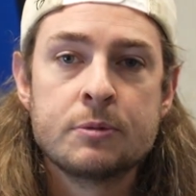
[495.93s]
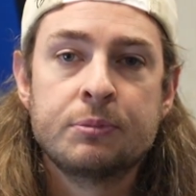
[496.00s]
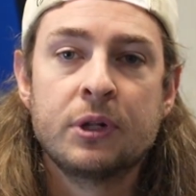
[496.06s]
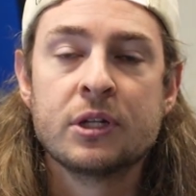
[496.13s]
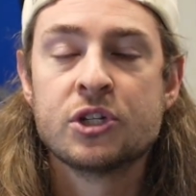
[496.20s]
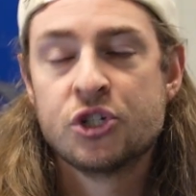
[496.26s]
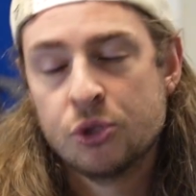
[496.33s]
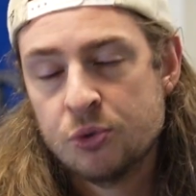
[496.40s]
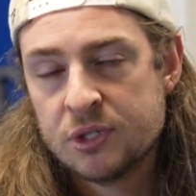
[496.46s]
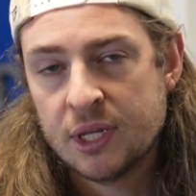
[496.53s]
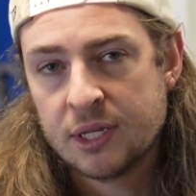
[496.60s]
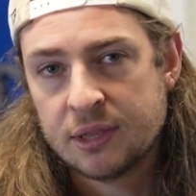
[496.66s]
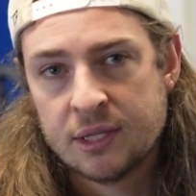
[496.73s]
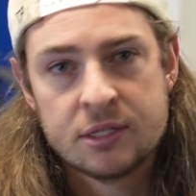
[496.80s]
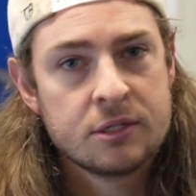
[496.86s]
Plus, shoes
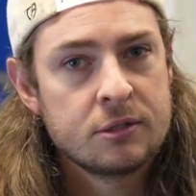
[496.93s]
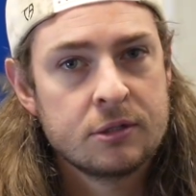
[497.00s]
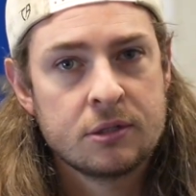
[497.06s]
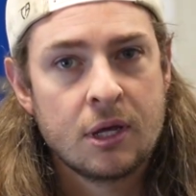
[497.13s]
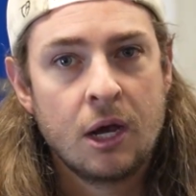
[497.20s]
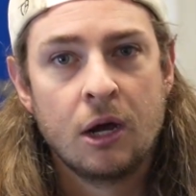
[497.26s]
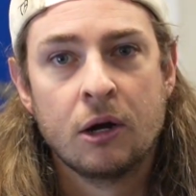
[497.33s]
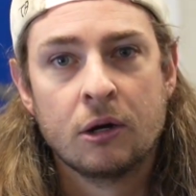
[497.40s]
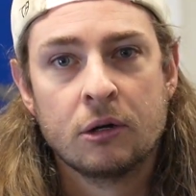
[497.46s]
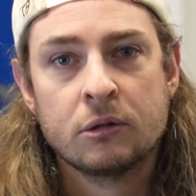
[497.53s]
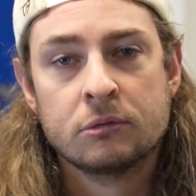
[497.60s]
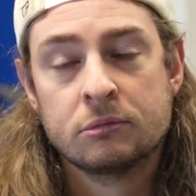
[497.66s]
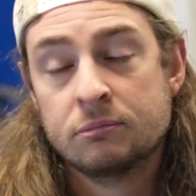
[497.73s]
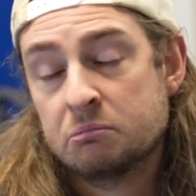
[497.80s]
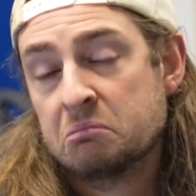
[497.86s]
like this
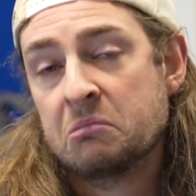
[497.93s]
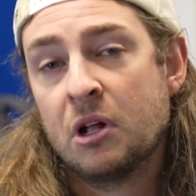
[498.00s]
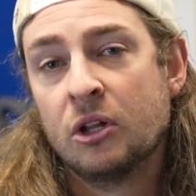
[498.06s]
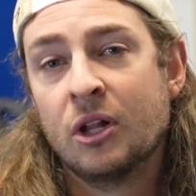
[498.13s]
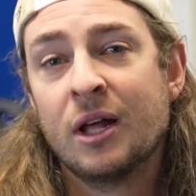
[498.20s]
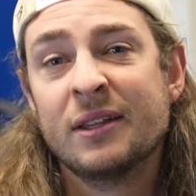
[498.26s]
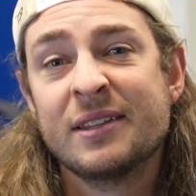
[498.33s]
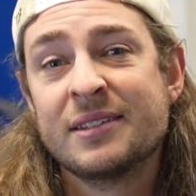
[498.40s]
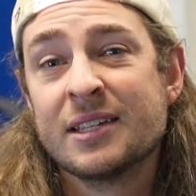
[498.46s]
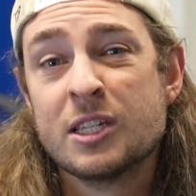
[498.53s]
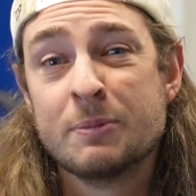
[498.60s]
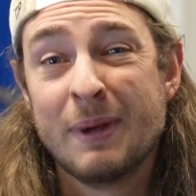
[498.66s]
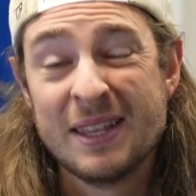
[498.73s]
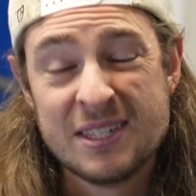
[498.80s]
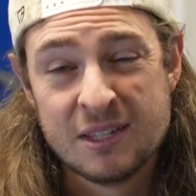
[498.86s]
are a lot less
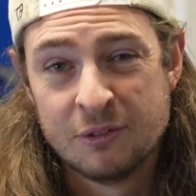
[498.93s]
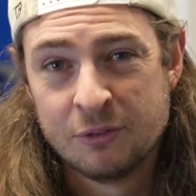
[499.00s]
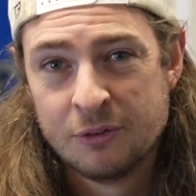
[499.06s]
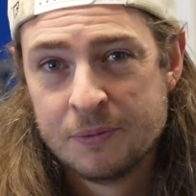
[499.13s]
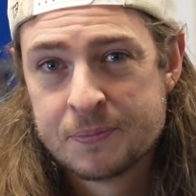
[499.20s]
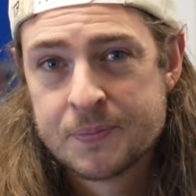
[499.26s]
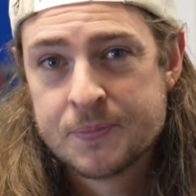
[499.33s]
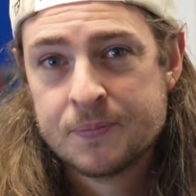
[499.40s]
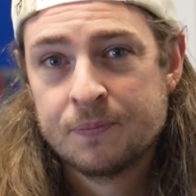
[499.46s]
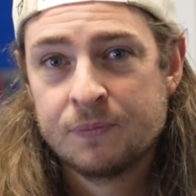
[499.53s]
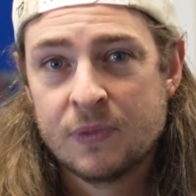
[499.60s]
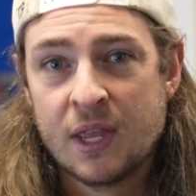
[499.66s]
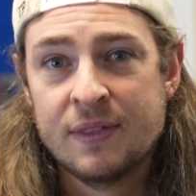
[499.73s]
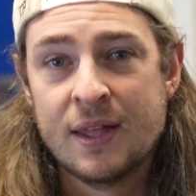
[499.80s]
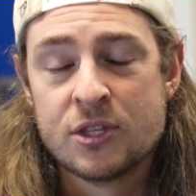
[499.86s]
expensive,
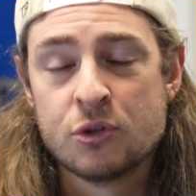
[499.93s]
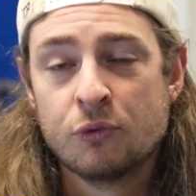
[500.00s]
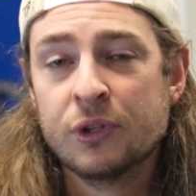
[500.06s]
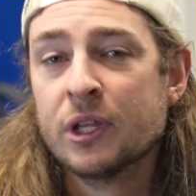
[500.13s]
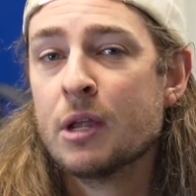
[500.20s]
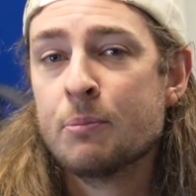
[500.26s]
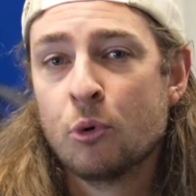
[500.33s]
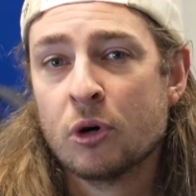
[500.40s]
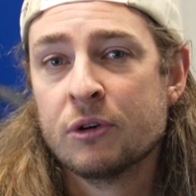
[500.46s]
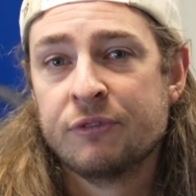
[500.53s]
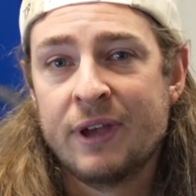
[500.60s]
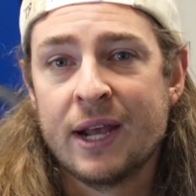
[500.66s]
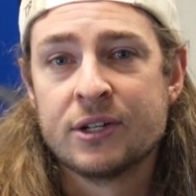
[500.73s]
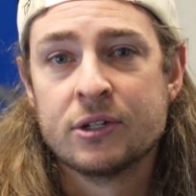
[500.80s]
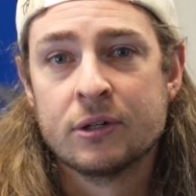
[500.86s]
and that's a really important
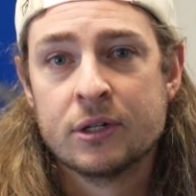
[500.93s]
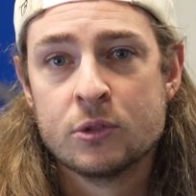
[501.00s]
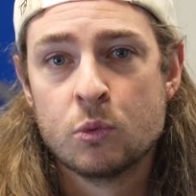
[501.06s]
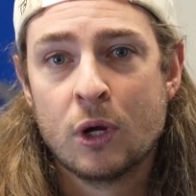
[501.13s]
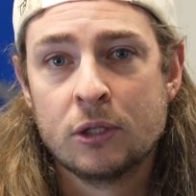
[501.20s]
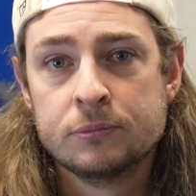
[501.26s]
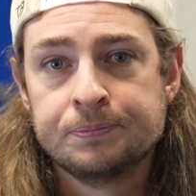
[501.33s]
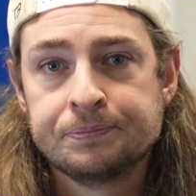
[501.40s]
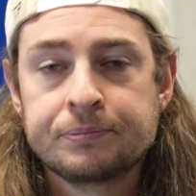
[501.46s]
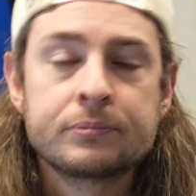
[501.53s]
factor as well.